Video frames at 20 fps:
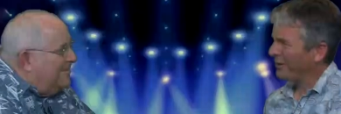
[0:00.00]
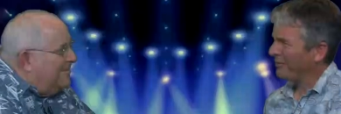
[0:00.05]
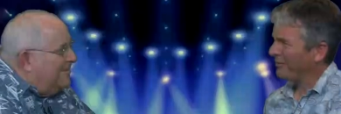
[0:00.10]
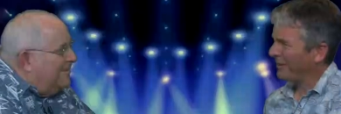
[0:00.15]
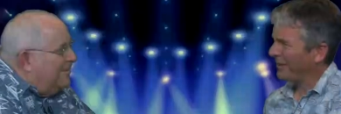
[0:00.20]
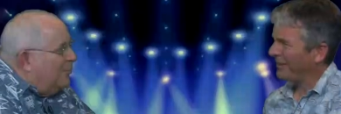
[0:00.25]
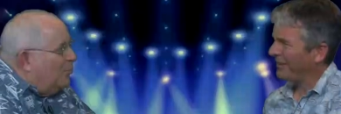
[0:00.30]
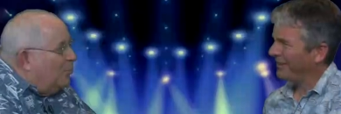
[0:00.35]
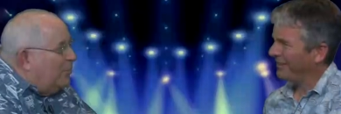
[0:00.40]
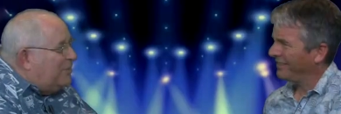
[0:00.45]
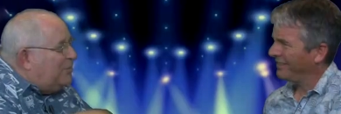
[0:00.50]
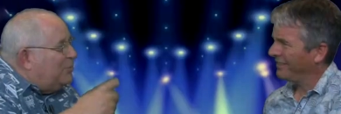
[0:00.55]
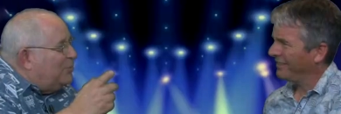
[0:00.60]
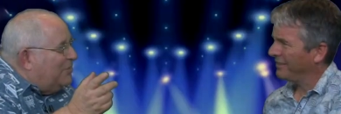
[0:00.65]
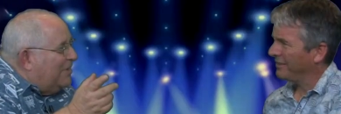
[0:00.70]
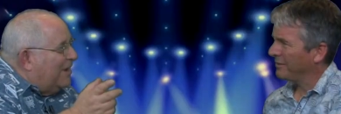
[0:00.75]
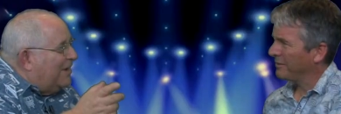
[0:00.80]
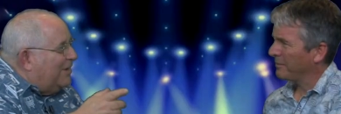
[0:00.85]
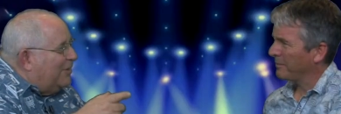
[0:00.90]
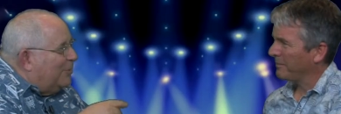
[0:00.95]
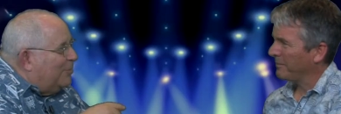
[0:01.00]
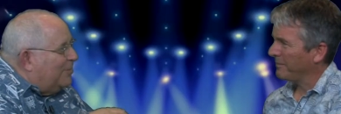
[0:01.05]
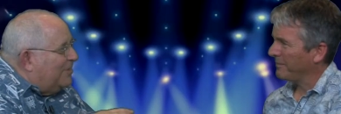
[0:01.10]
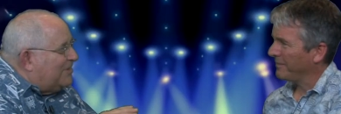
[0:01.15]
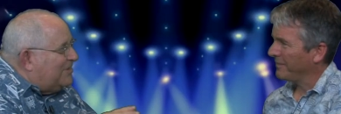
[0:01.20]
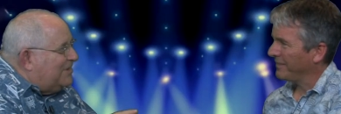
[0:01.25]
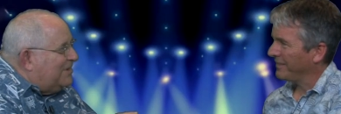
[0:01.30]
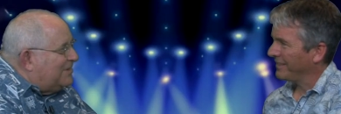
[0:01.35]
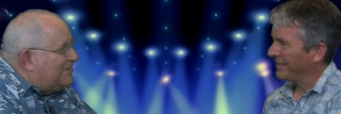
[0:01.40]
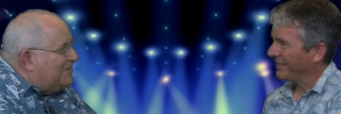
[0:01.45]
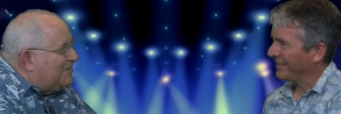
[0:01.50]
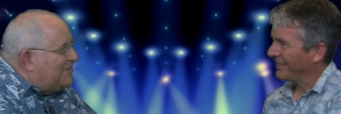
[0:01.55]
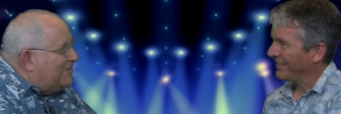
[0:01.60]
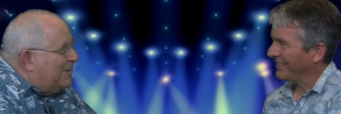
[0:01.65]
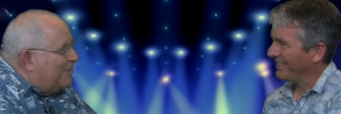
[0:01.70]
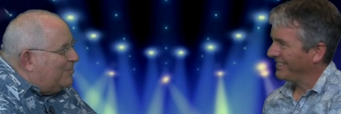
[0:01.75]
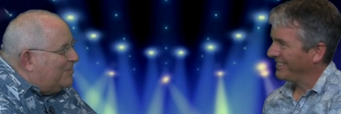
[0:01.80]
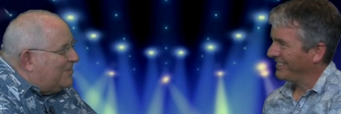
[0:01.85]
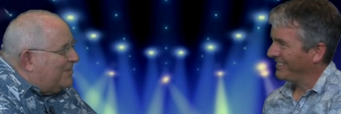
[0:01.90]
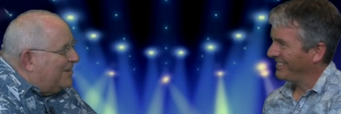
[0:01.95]
Speaker 1: of my. We do that here, but it's not the same
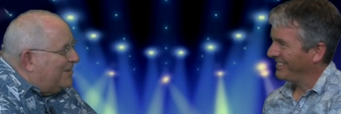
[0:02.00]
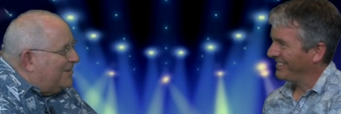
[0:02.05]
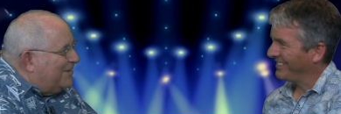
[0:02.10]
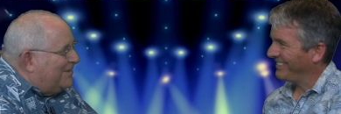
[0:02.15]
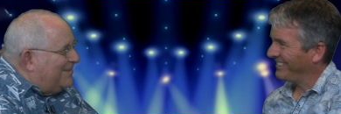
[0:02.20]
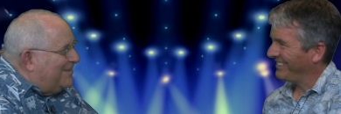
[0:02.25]
scale.